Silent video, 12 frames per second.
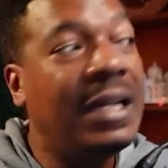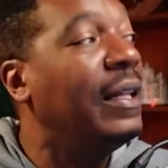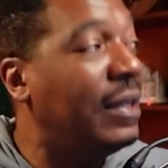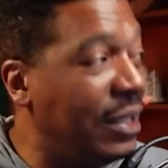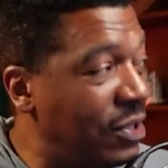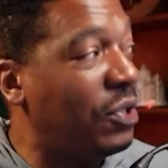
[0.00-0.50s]

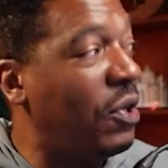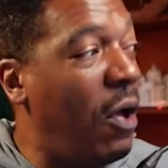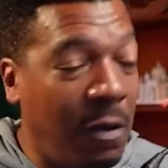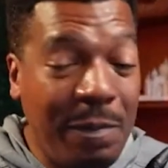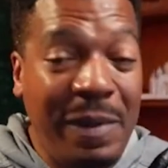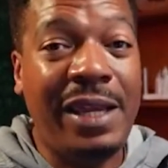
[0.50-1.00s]
This is all
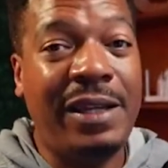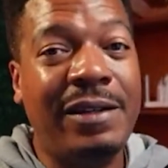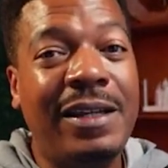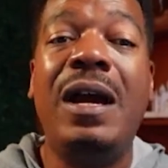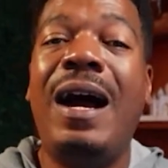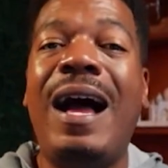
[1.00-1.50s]
me.
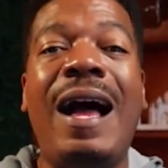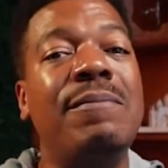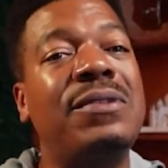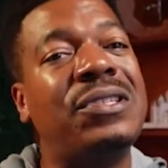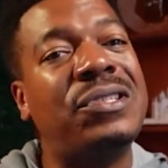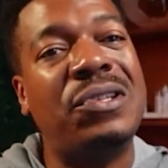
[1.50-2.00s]
I'm
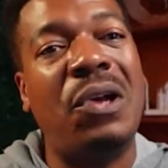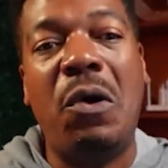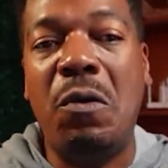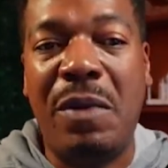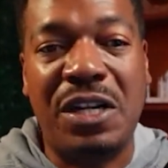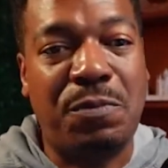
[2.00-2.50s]

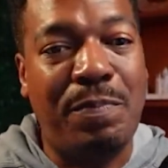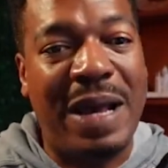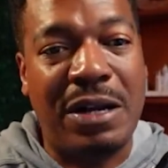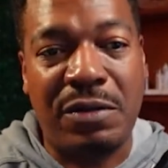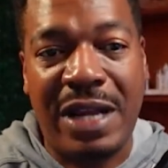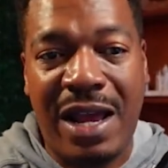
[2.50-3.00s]
so much
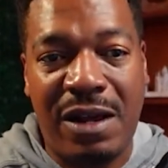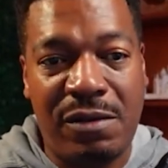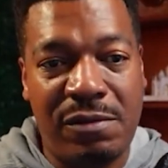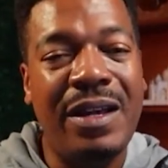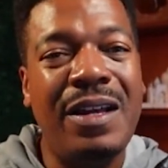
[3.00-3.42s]
better now.